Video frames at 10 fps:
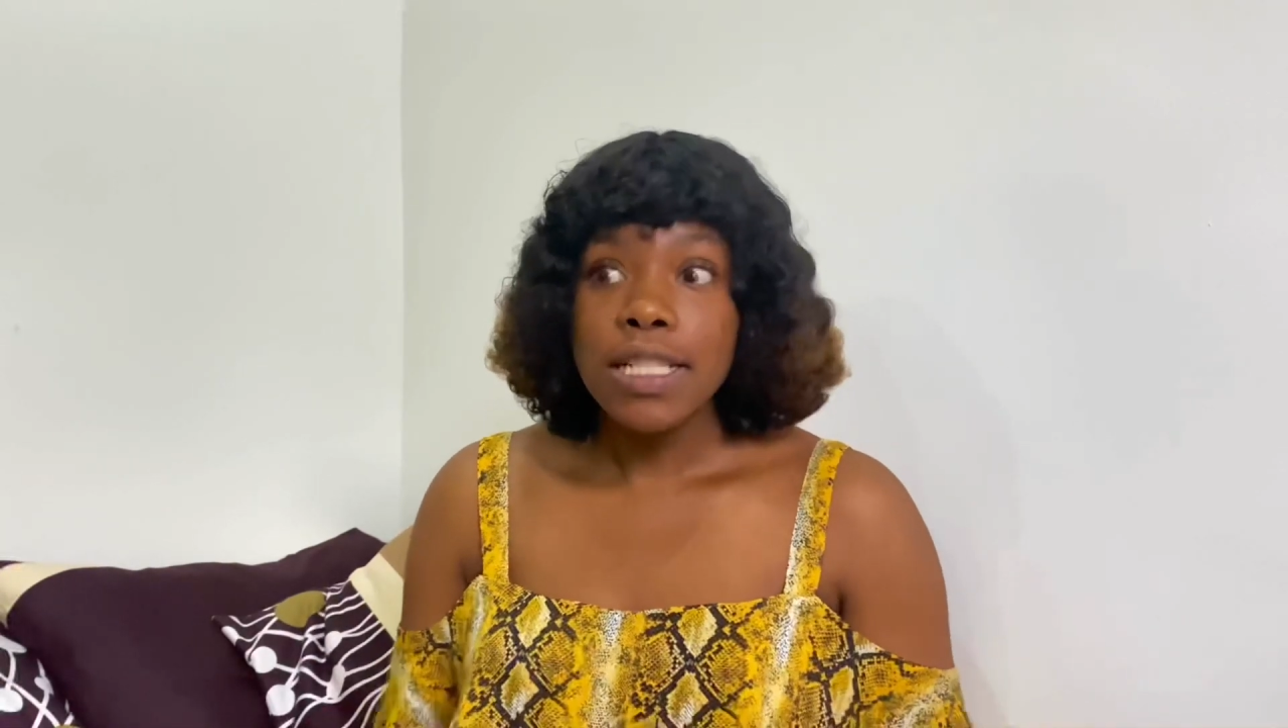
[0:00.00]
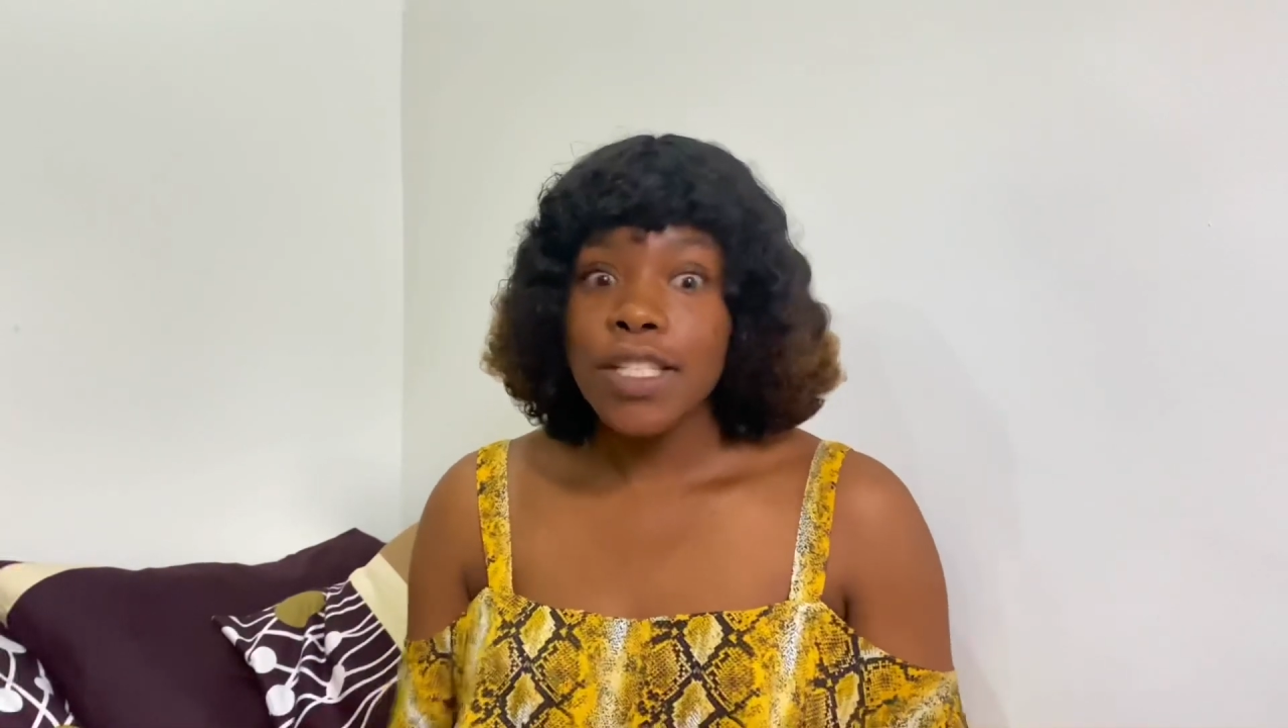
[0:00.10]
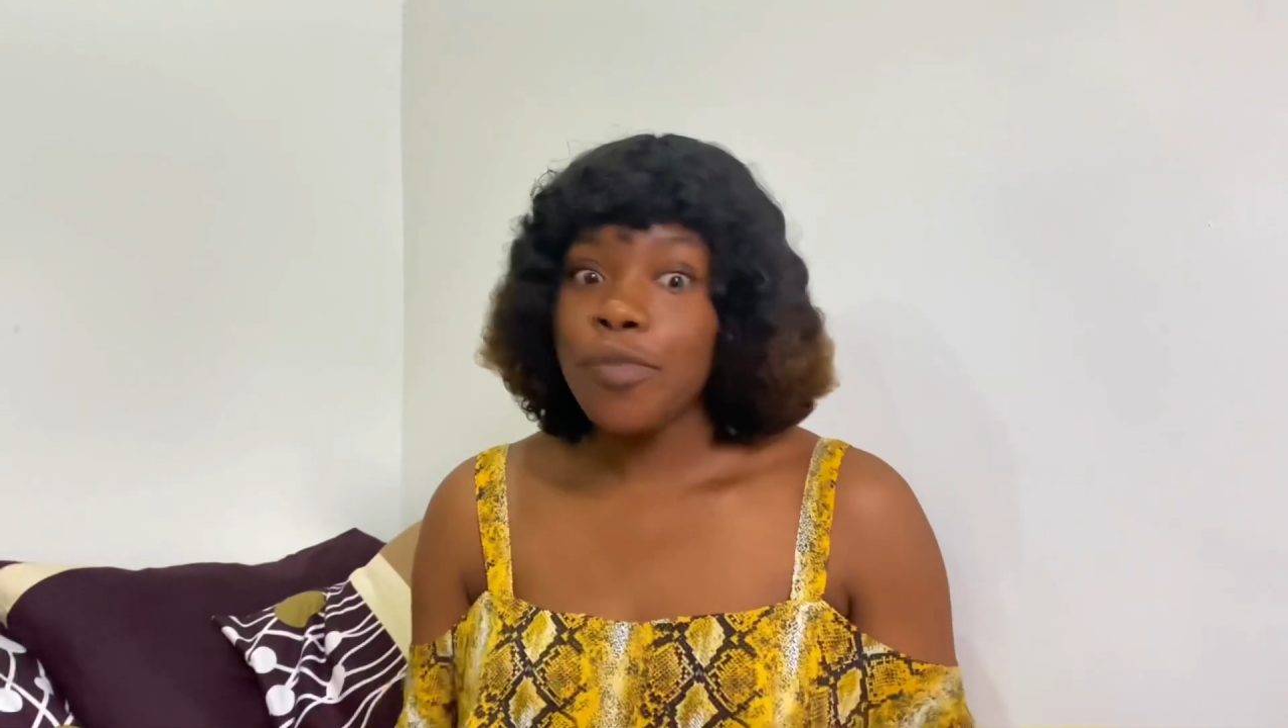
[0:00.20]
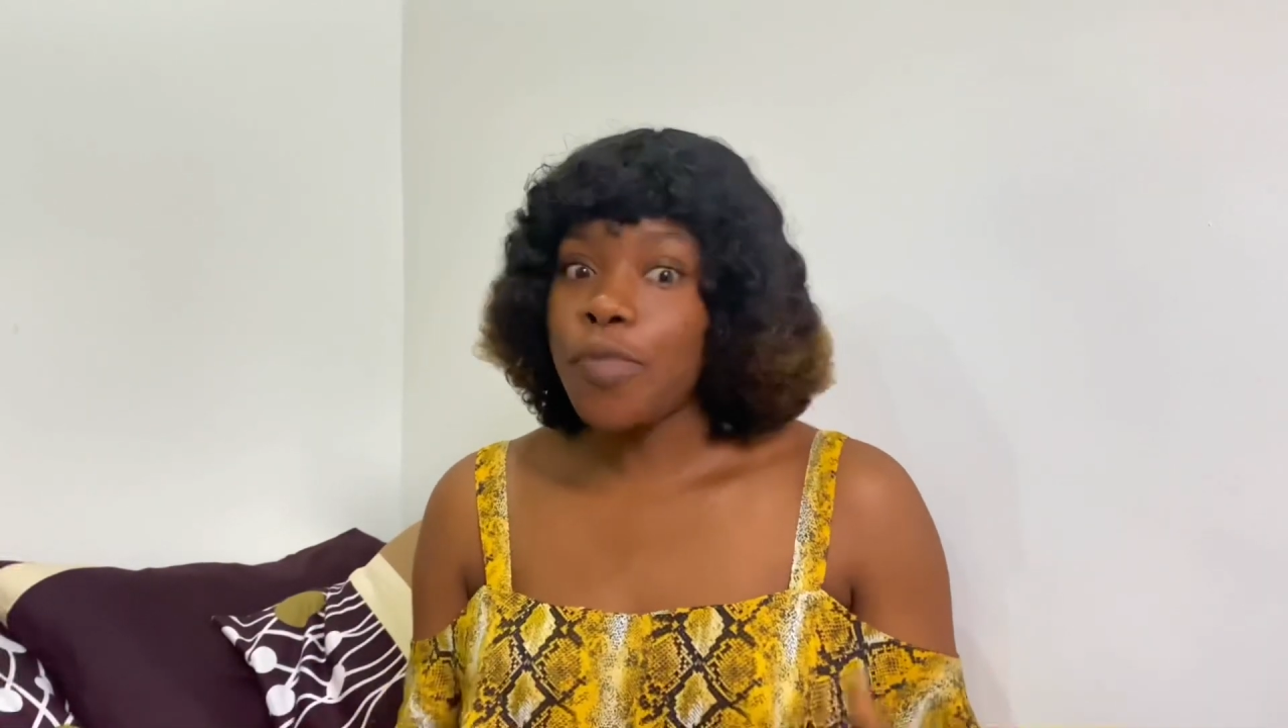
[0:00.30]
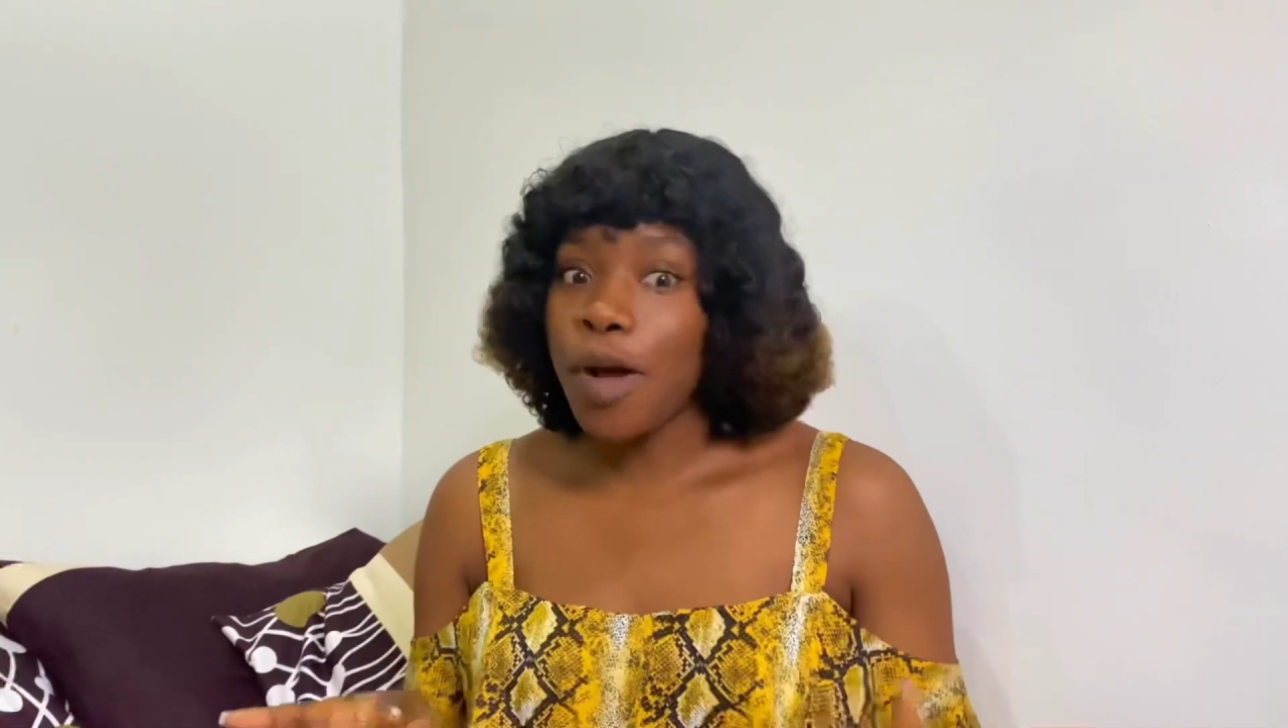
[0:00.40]

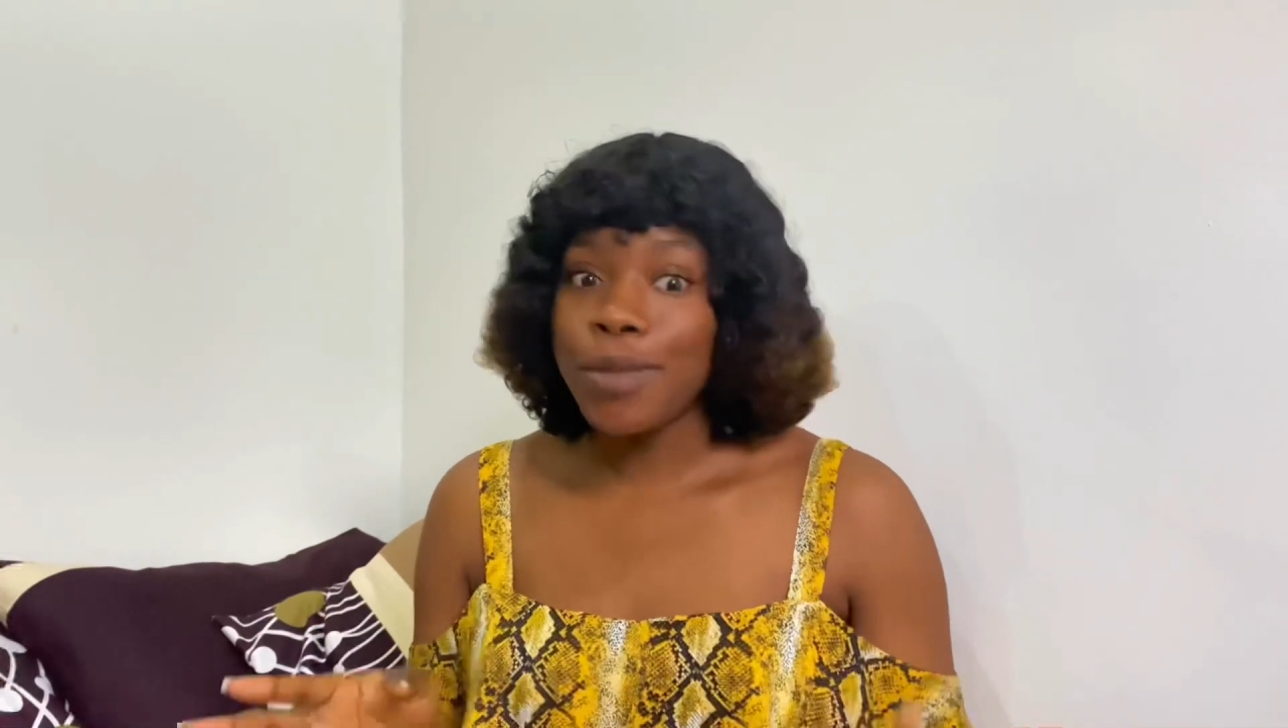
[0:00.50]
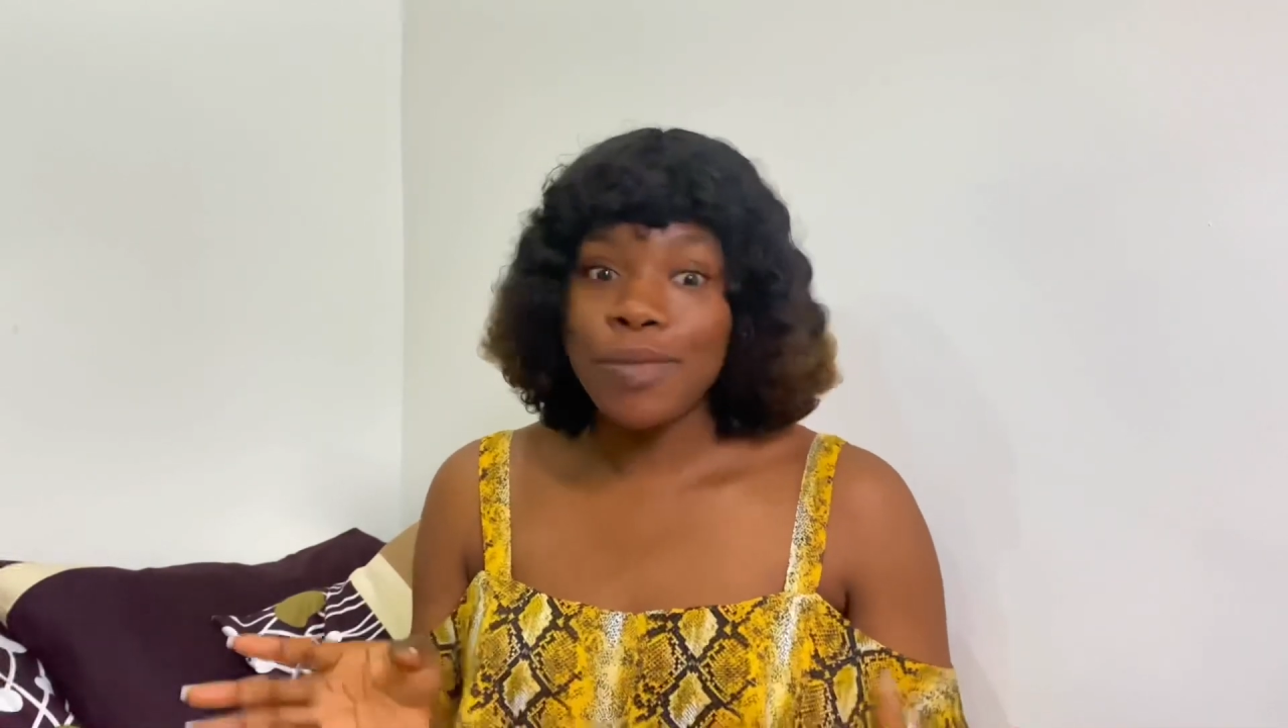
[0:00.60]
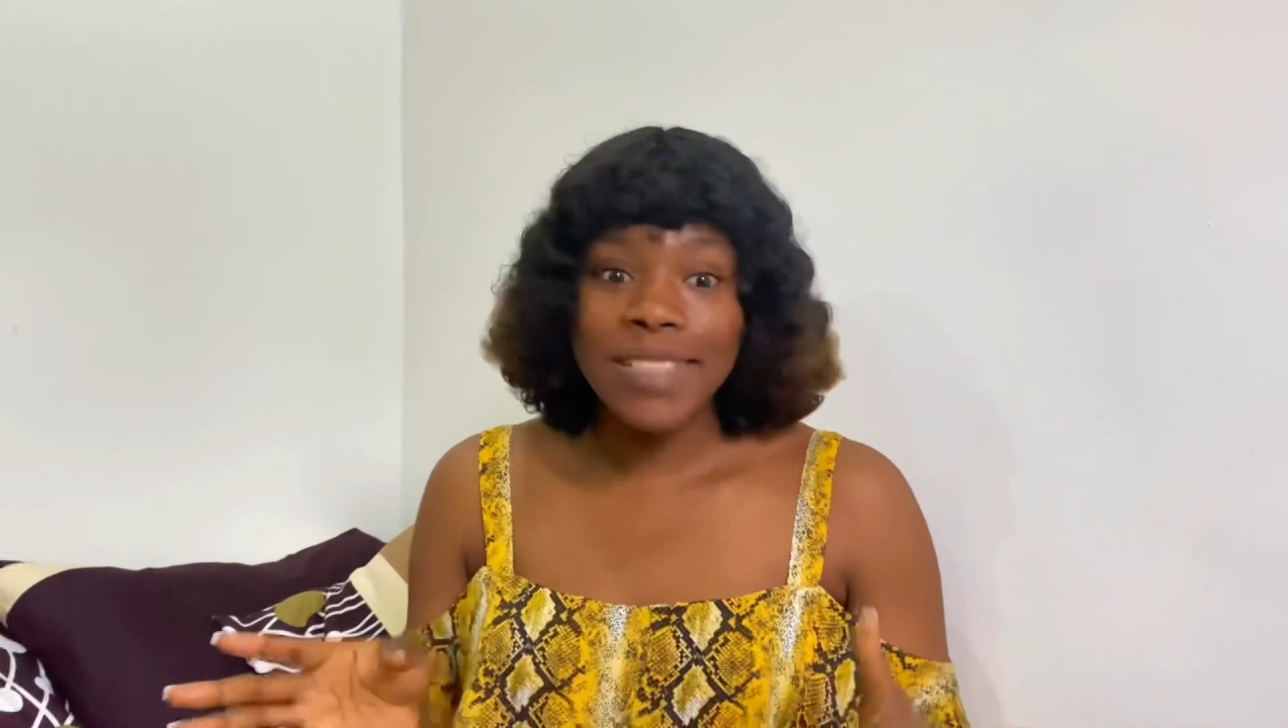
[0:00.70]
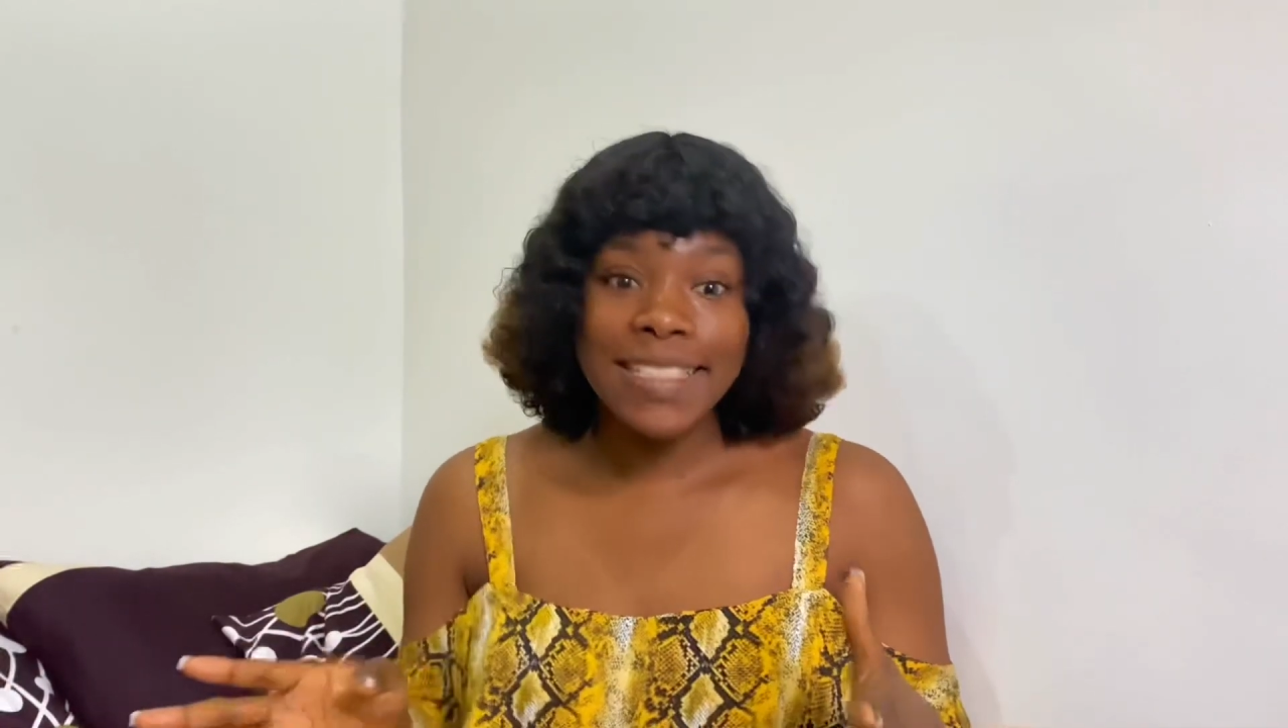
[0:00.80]
you probably